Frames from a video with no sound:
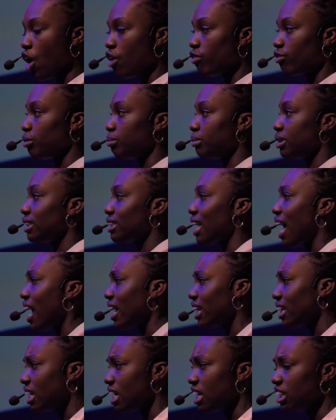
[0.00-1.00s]
from
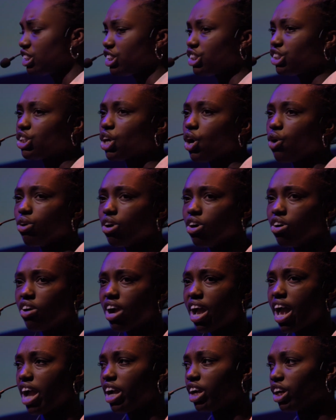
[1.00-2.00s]
sadness,
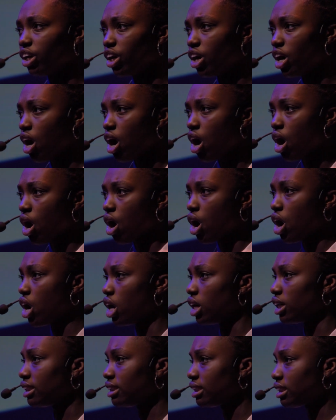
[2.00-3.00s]
sorrow, anger,
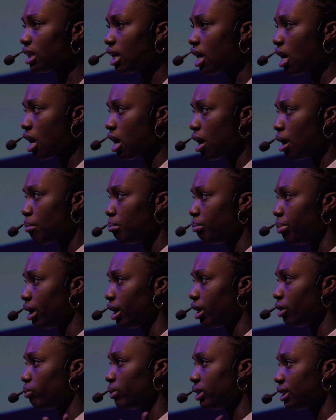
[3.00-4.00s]
hurt.
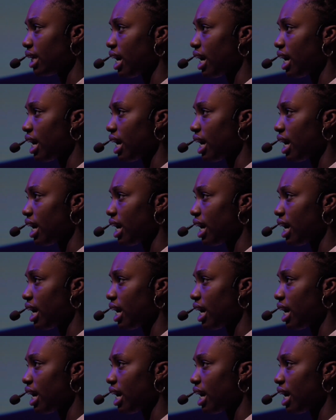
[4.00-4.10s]
But we